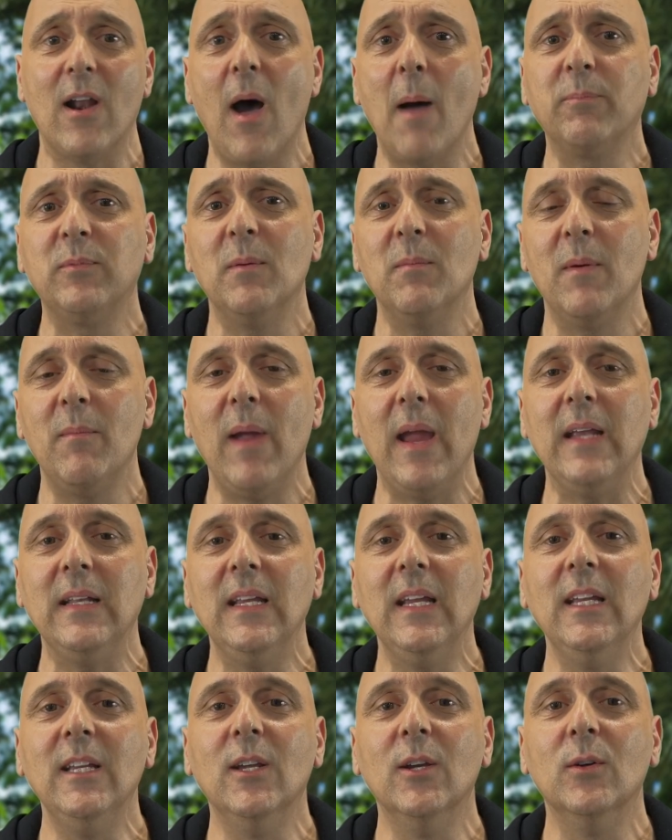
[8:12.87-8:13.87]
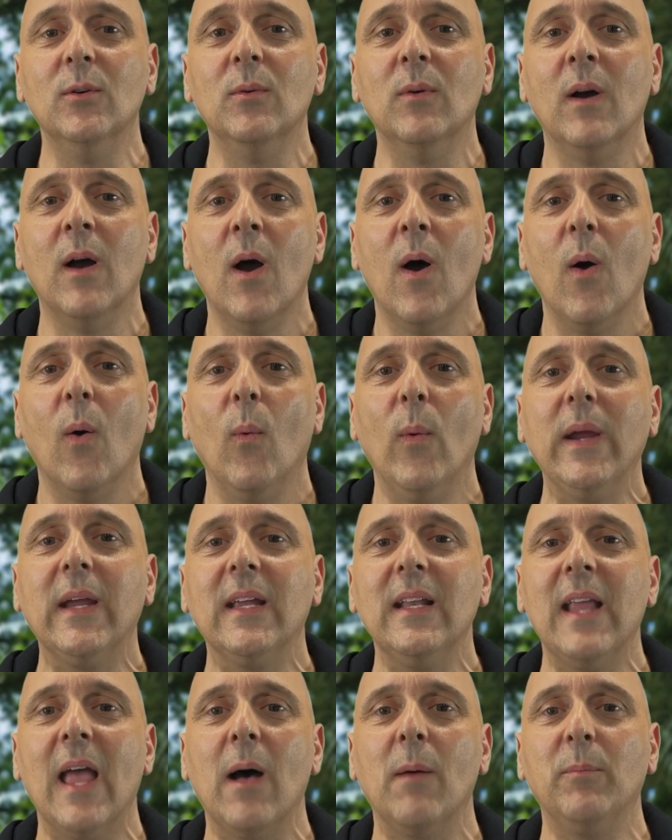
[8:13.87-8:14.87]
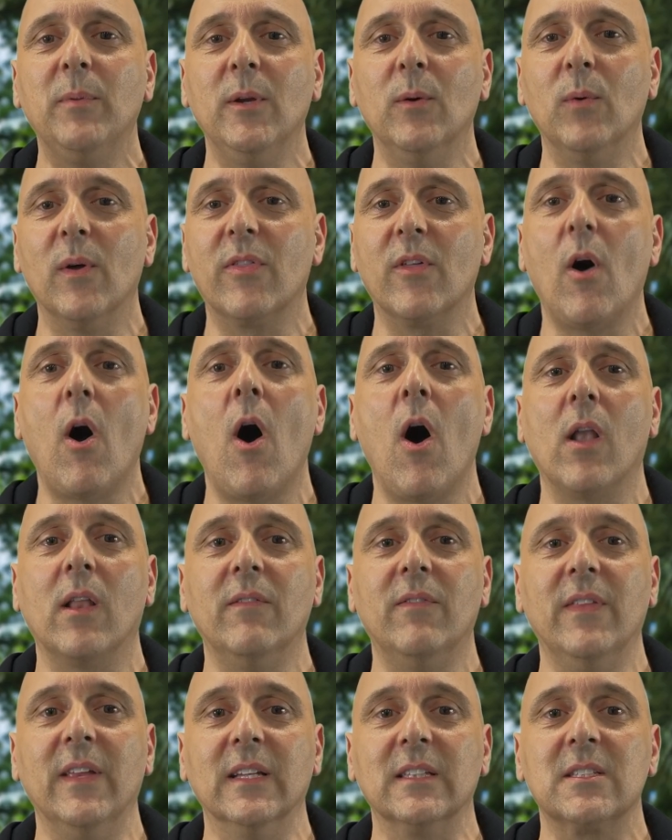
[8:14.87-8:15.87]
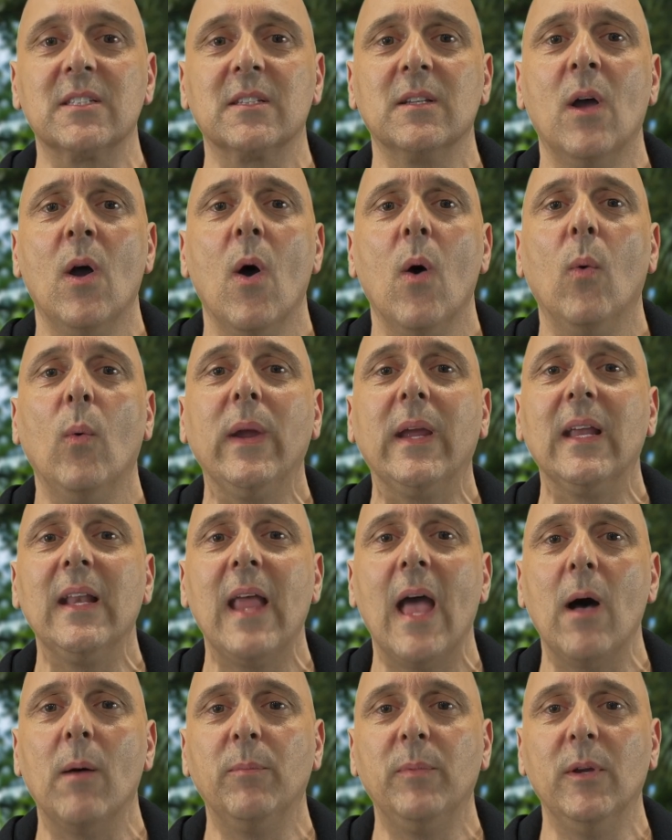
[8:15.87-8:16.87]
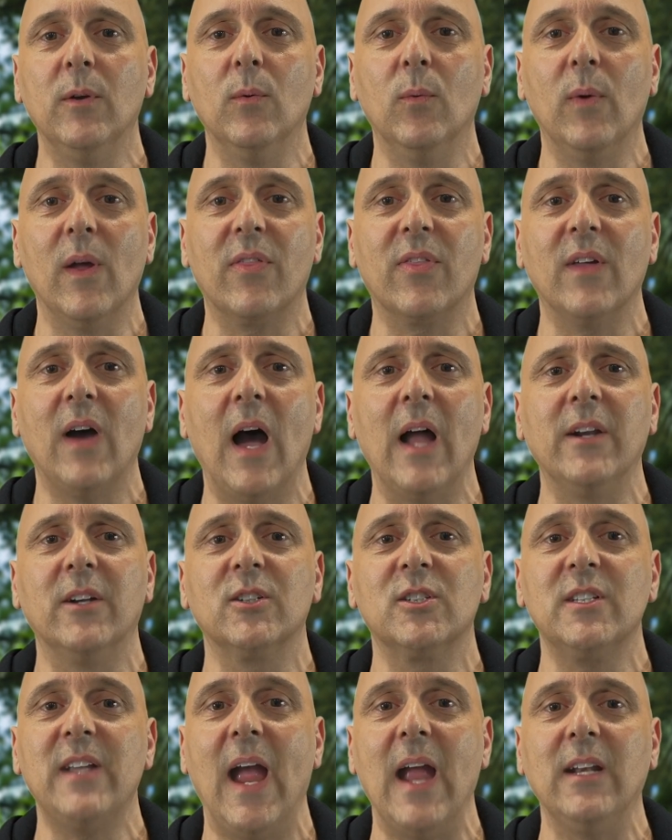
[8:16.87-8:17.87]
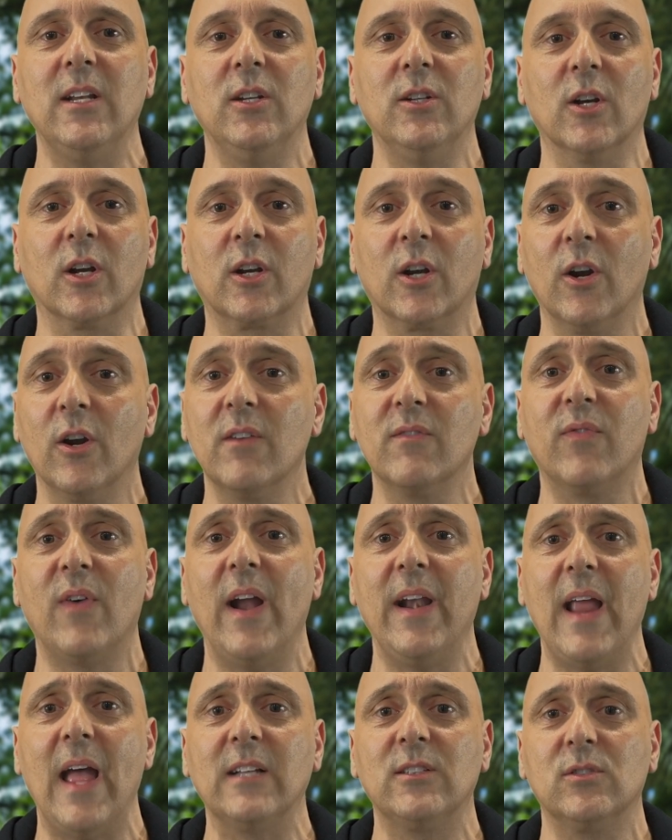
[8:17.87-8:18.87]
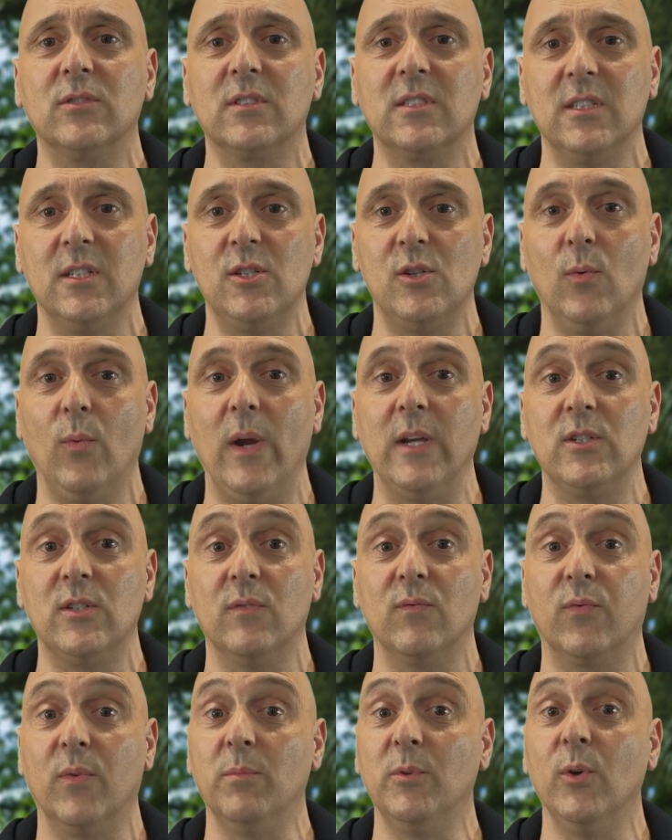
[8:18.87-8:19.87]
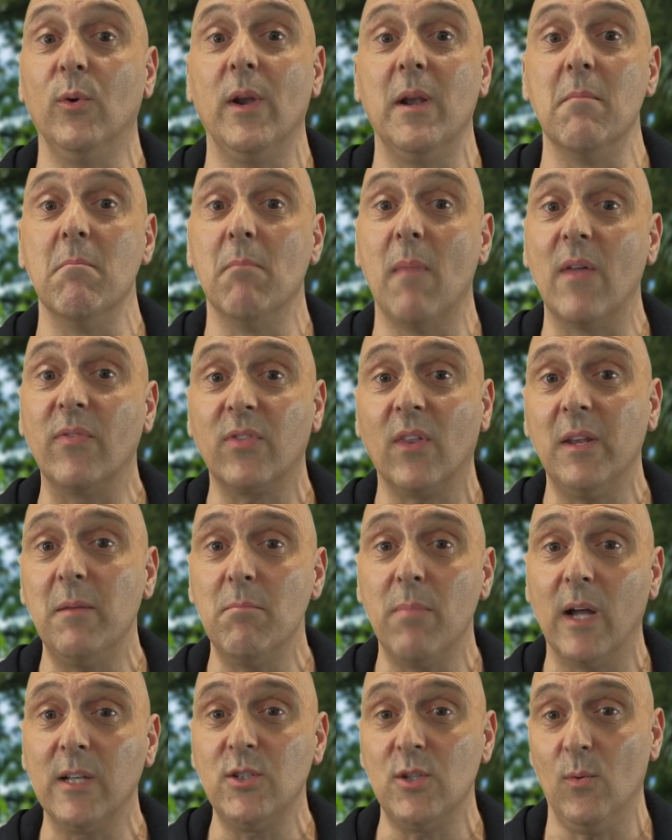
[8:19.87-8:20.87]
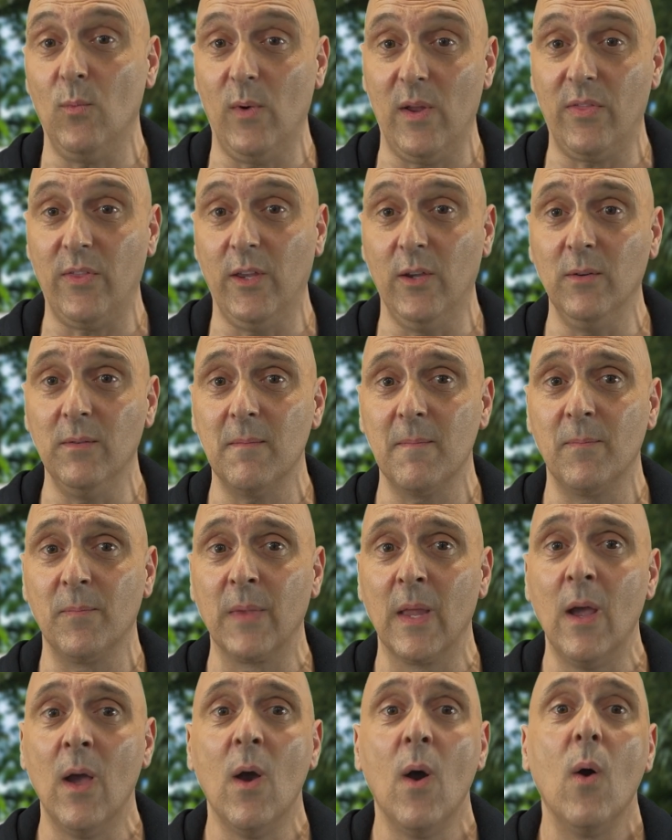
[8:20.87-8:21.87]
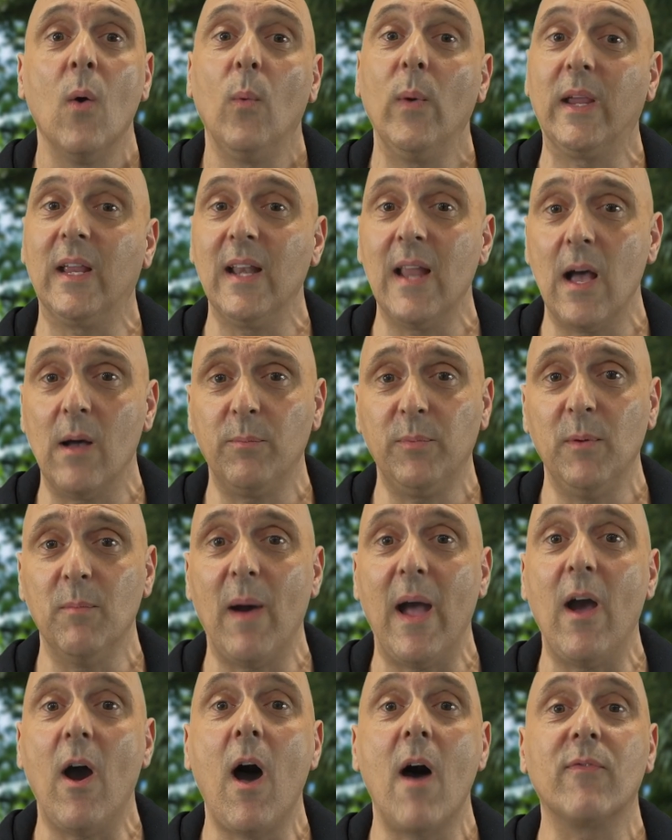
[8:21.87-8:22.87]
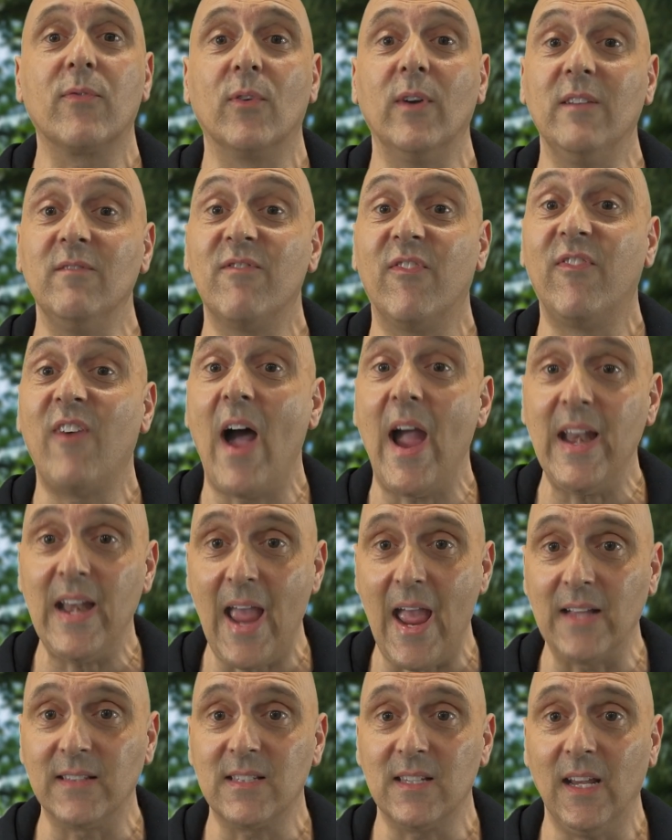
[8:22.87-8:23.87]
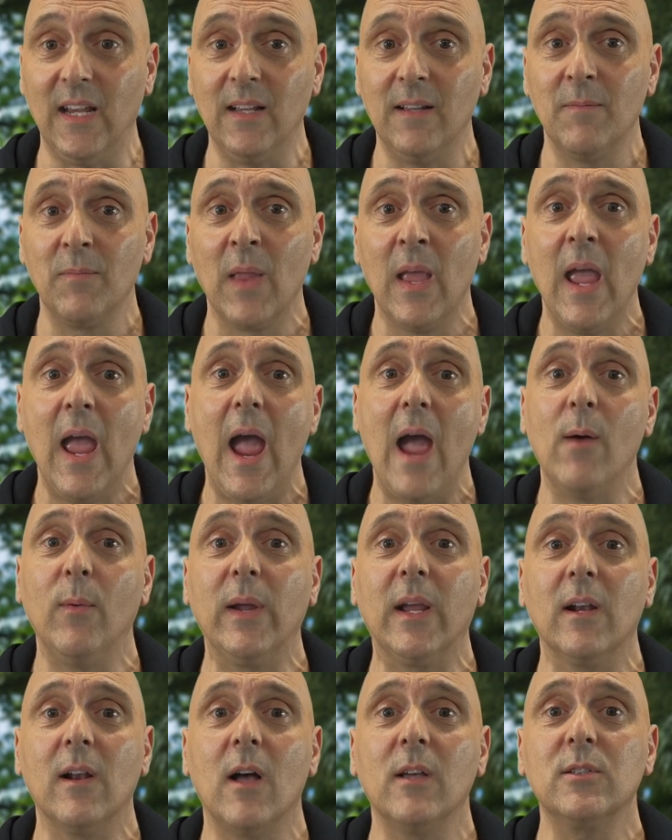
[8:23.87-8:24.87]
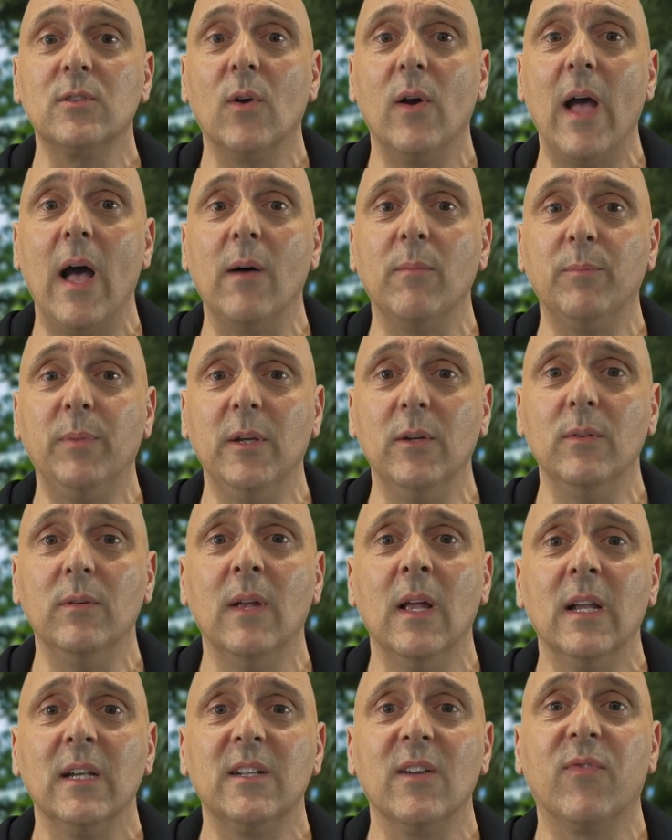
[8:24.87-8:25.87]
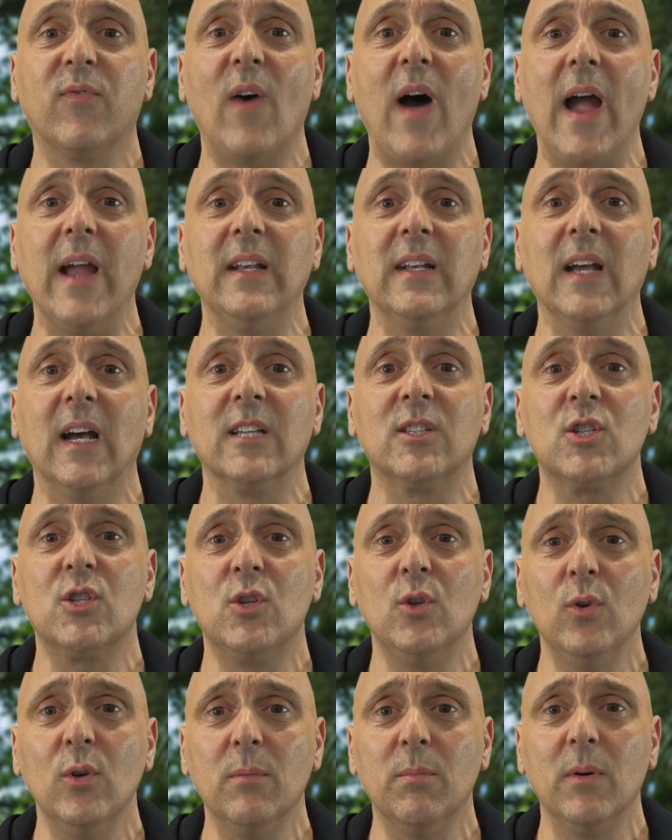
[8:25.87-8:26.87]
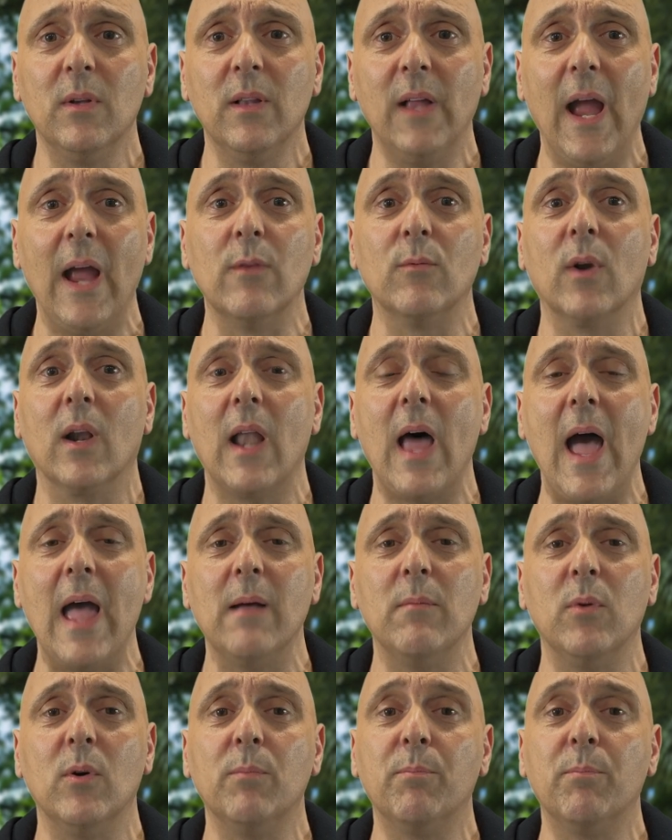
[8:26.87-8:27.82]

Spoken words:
Optimum ADU, we can help you with all of this. We can help you with understanding your current financial situation from doing a monthly budget with you. We can help you by offering financing, and we can also help you to find a suitable and reliable